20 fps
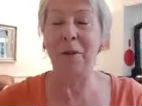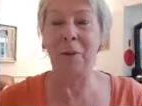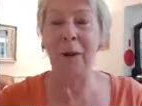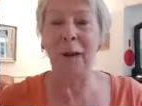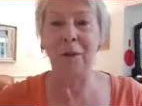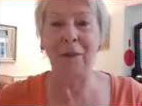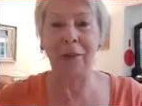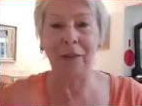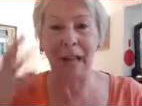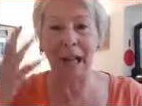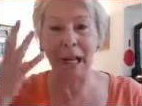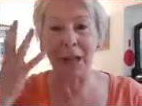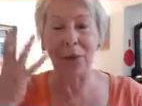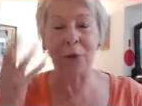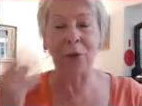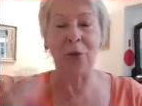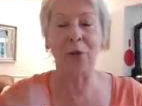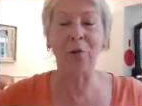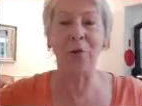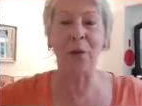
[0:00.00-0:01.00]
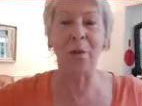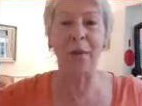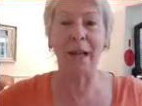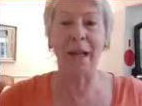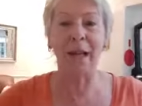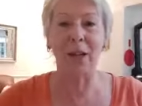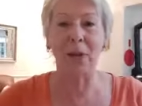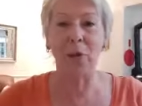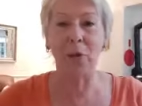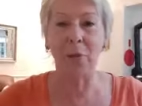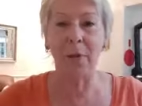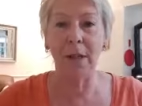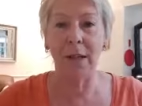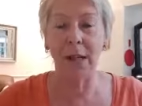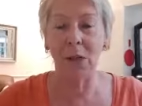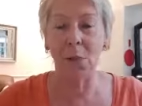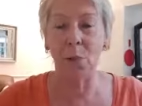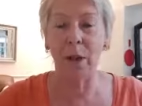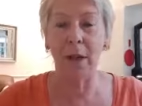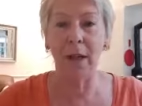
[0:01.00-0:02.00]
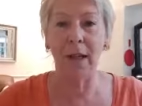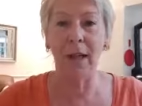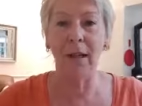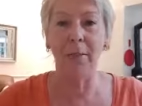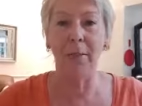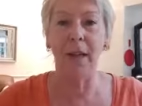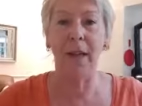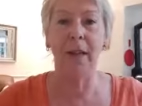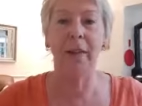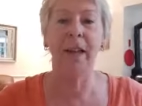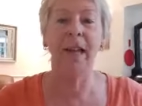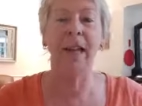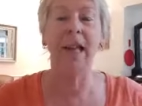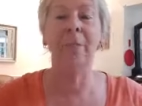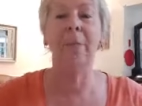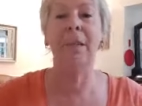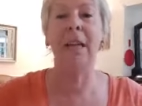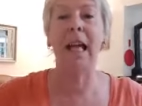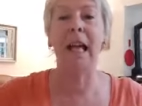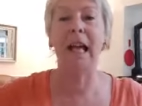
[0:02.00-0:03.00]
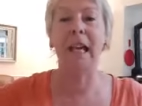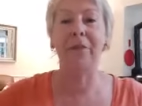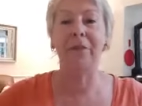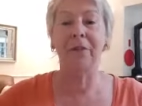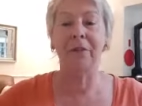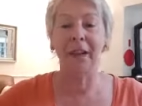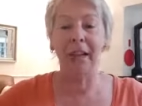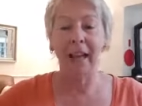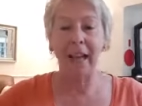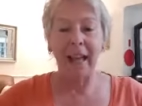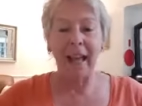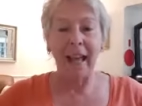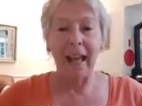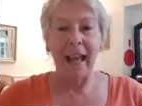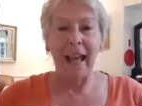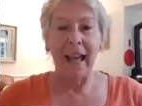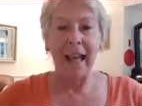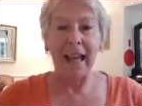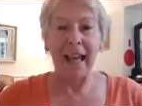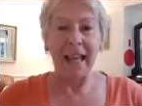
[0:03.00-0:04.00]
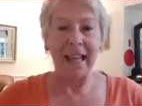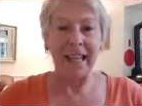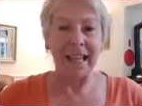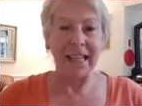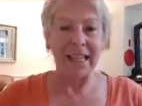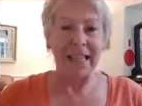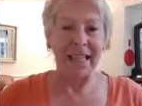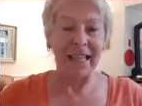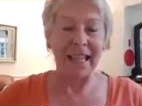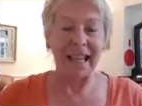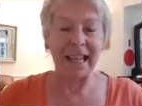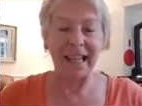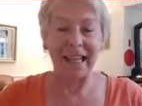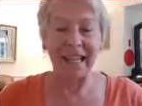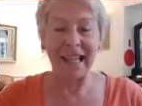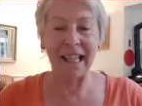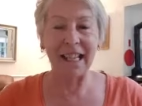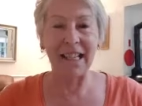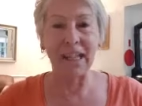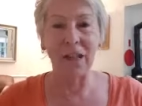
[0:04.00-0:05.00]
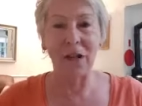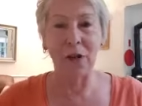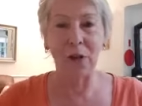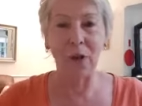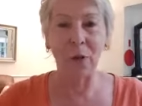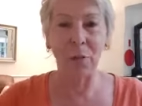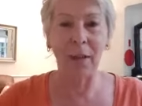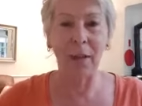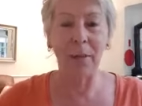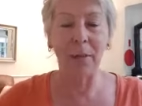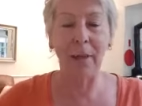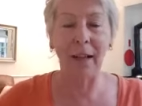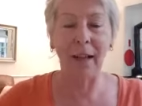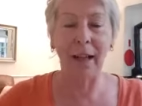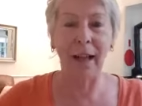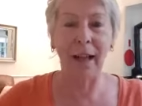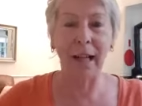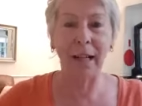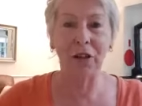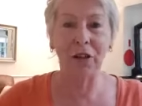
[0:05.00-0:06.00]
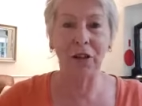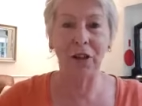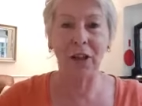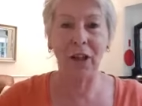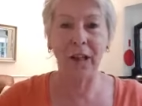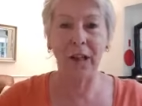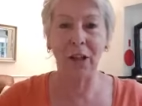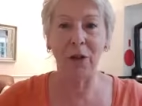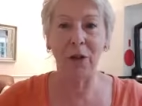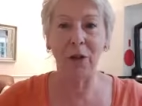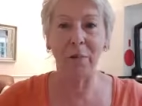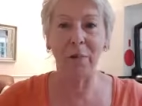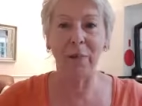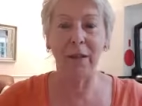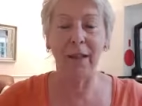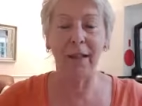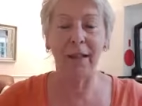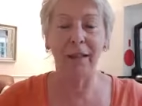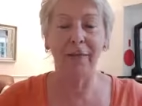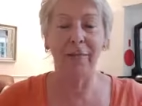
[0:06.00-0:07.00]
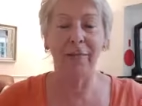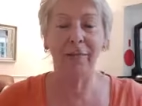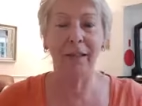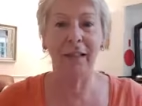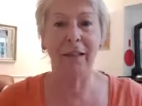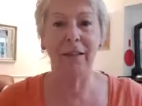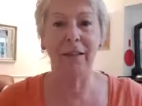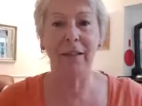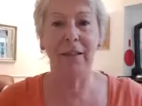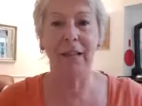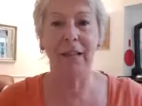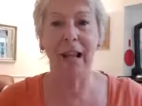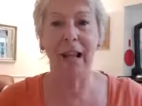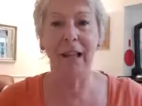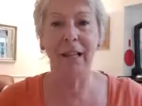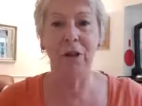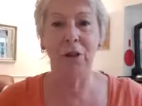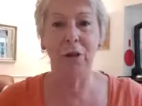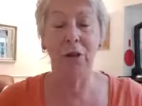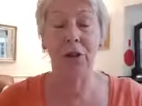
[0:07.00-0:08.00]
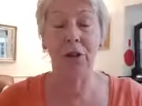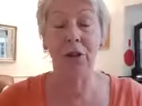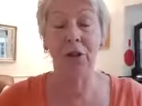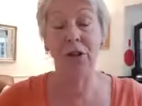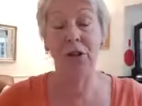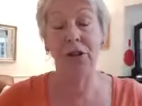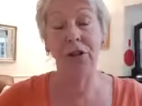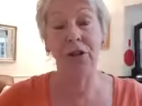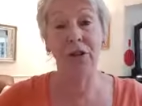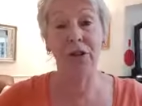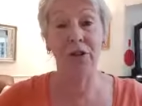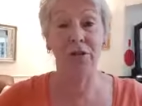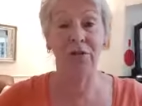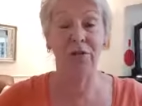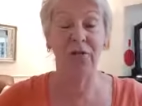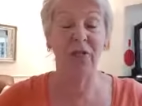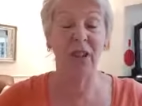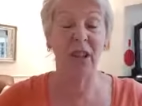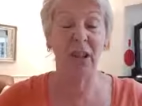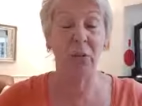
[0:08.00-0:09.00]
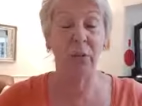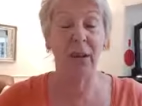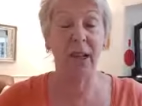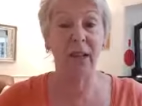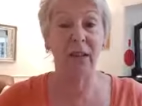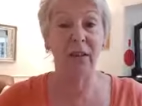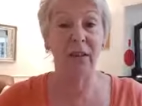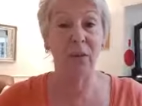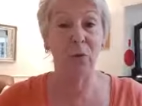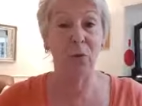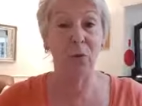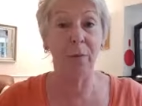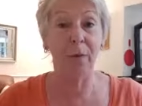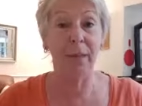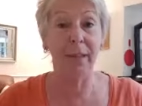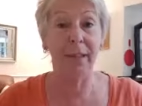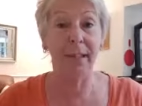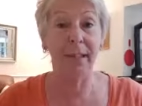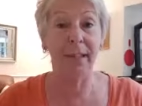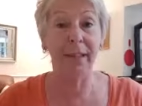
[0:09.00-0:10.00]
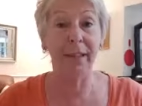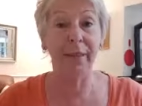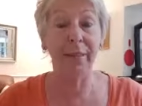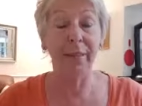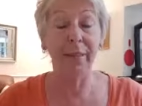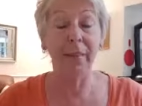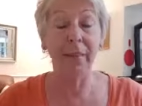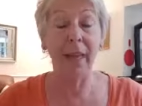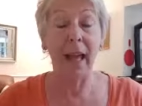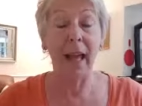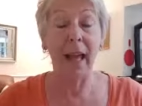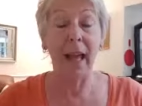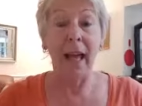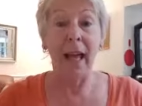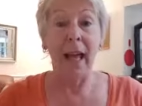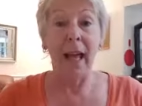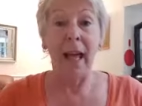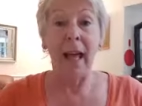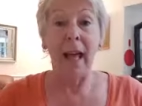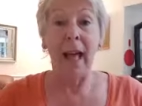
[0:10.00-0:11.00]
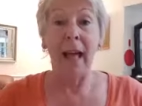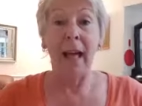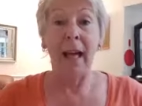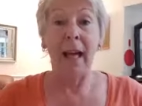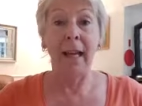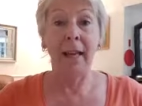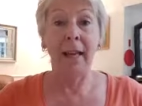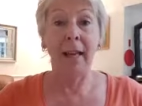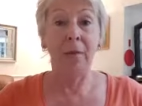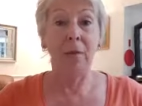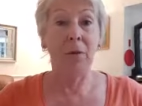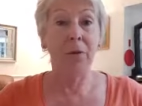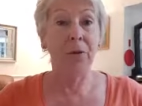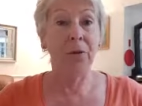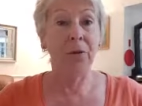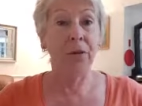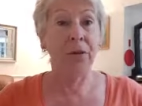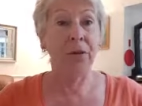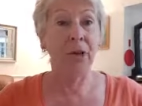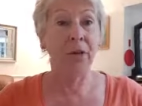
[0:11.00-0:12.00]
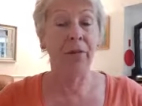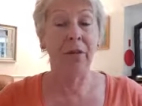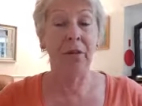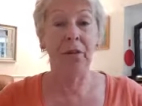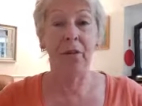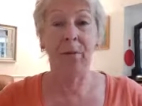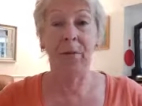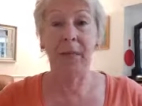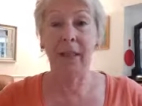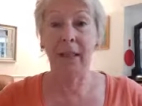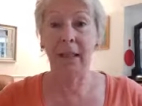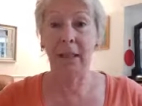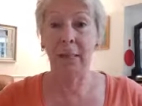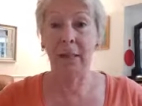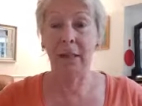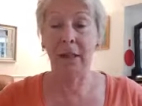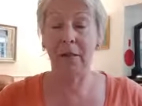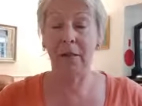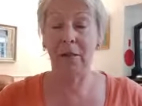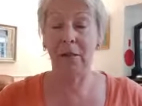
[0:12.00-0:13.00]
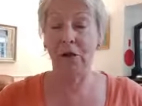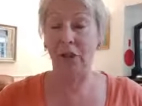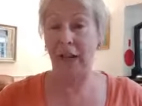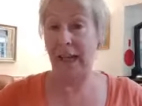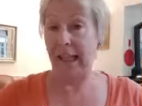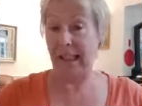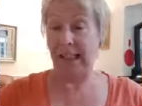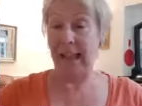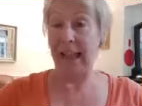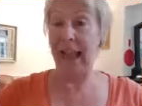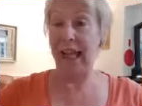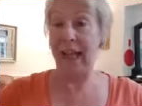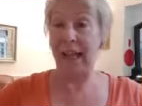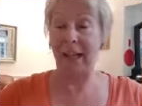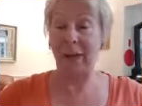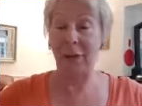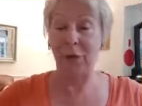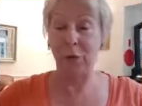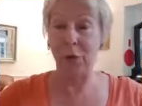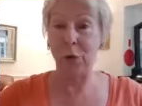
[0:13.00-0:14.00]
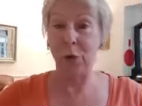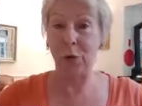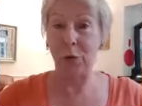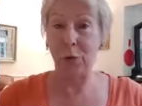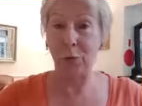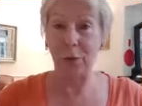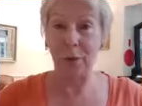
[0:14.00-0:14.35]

Quick flash went through my mind. I hope this is working, but I think I'm live. Uh, yesterday I intended doing one, but I actually got my little granddaughter, who's not very well at the moment, in. And I'm also suffering from a little bit of jet lag too,